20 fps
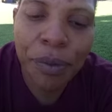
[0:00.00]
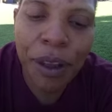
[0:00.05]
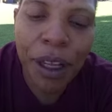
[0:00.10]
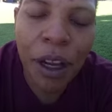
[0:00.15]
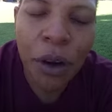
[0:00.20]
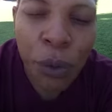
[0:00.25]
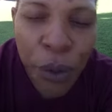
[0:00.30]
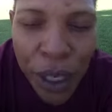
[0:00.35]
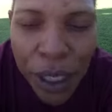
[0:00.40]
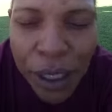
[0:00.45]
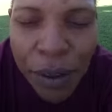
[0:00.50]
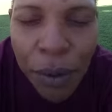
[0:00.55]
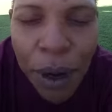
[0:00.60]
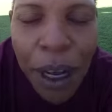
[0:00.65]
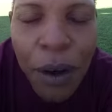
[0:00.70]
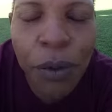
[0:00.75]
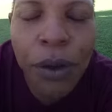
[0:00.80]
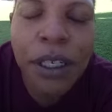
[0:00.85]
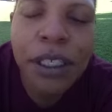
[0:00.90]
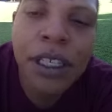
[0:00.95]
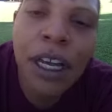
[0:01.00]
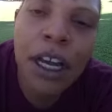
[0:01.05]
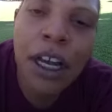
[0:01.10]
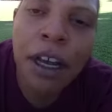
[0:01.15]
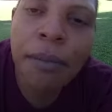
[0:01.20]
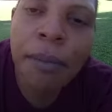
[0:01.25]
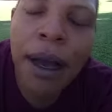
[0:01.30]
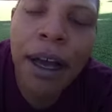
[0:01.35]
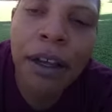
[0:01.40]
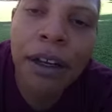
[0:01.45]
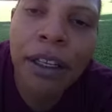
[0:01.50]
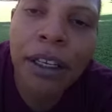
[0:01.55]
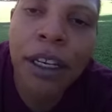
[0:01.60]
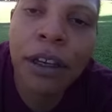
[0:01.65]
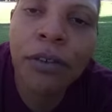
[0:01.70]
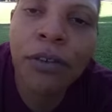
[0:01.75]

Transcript: The reason why I want to talk about the